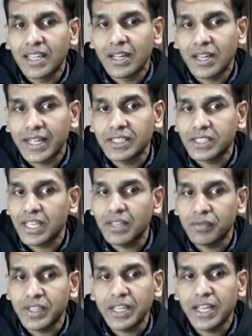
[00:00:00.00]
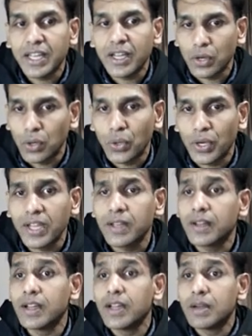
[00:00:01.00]

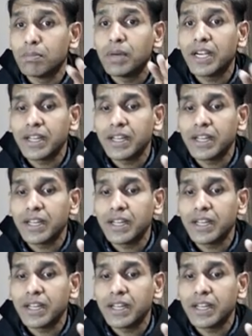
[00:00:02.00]
HABAOA, but